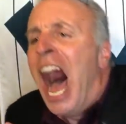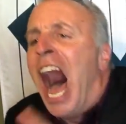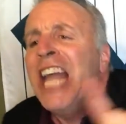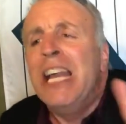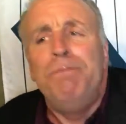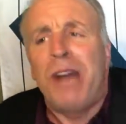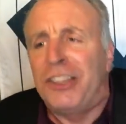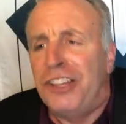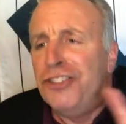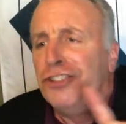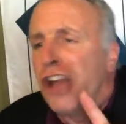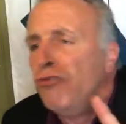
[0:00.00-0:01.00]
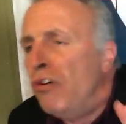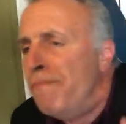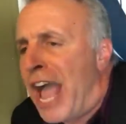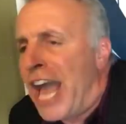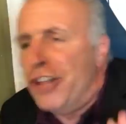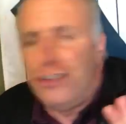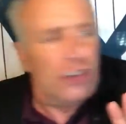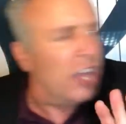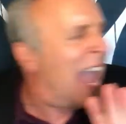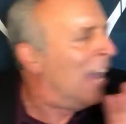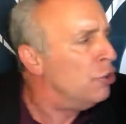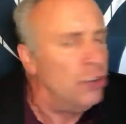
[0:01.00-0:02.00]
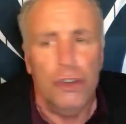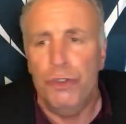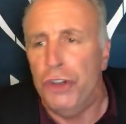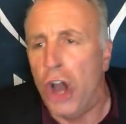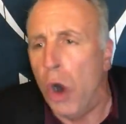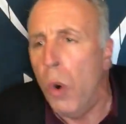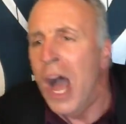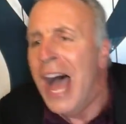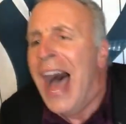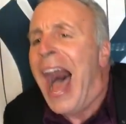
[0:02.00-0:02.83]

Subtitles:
I am not the general manager, as you know.